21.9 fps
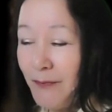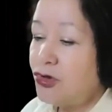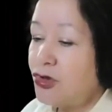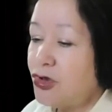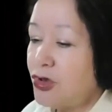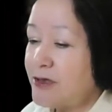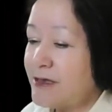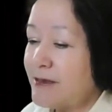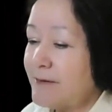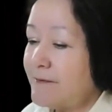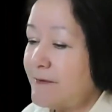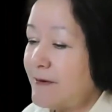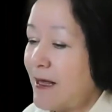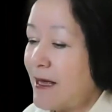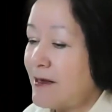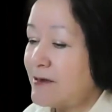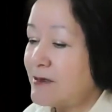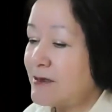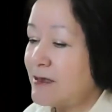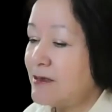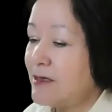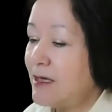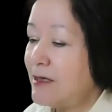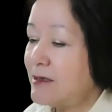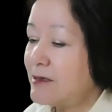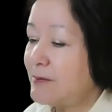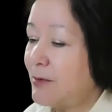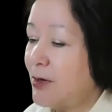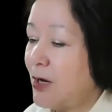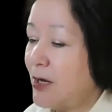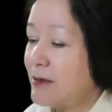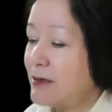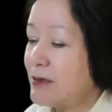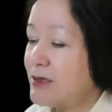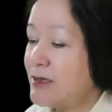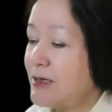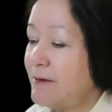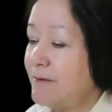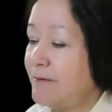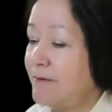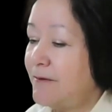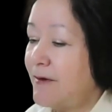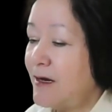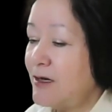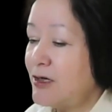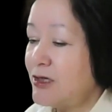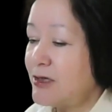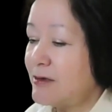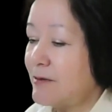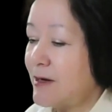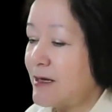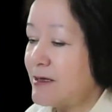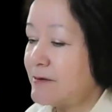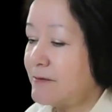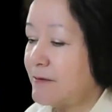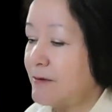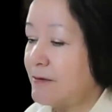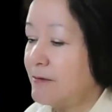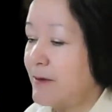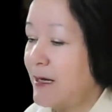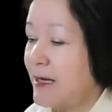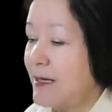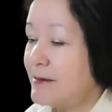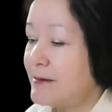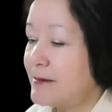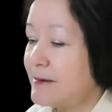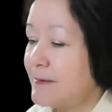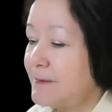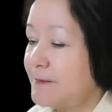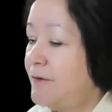Joseph tested his brothers in very stressful ways.